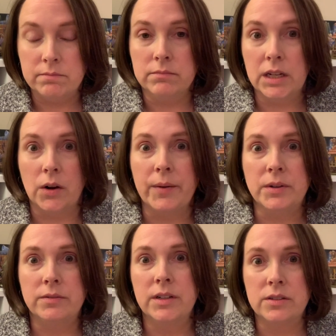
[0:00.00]
you know, I would,
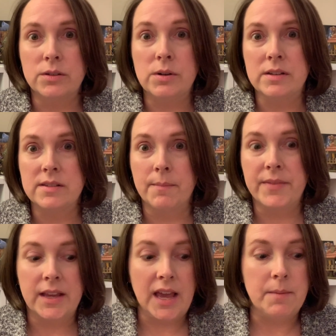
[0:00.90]
as soon as
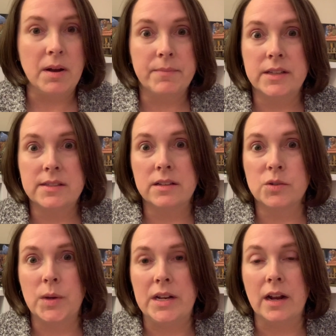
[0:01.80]
something came up that said
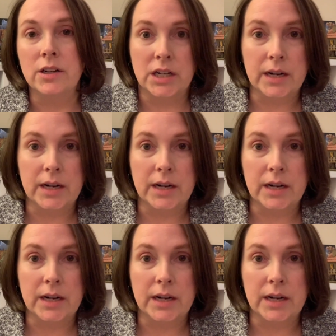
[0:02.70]
Sweet Nectar,